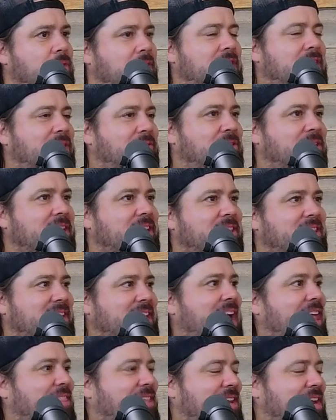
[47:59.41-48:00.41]
Well, they never get.
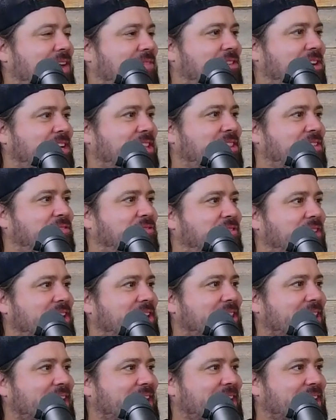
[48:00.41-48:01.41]
Yeah, they never get the
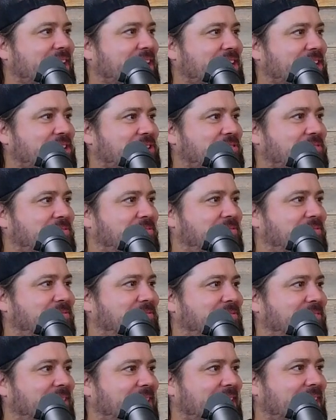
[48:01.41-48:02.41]
feeling
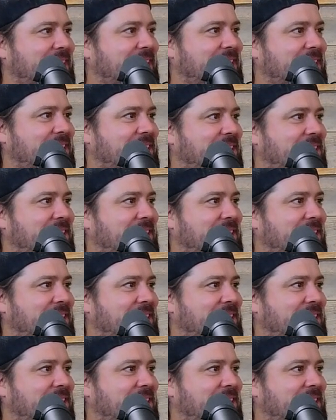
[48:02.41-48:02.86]
of like.